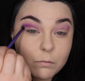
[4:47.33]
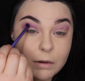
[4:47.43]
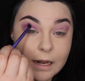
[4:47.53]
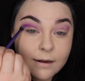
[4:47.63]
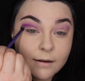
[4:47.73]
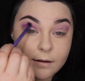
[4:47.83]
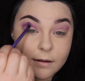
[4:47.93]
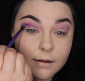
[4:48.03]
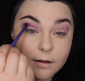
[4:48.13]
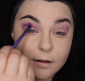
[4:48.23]
blend
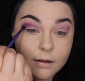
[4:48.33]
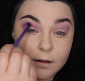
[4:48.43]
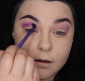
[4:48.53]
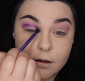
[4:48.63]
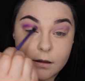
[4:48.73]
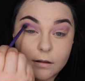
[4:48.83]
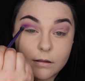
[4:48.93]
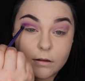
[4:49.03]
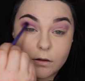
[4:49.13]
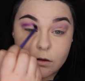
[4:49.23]

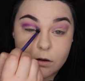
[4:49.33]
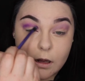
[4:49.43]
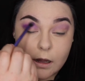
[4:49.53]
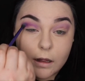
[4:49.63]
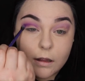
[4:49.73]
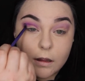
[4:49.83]
the colour